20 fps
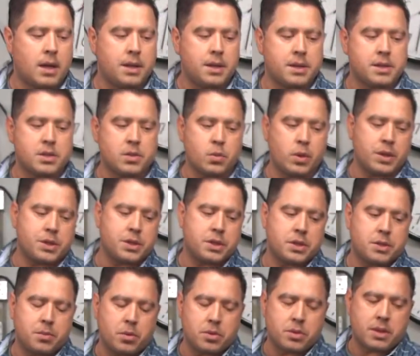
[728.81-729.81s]
this switch
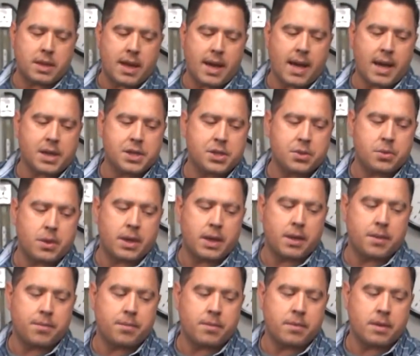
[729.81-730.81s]
is supposed to
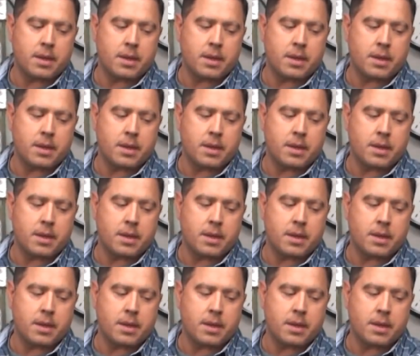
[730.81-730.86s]
actuate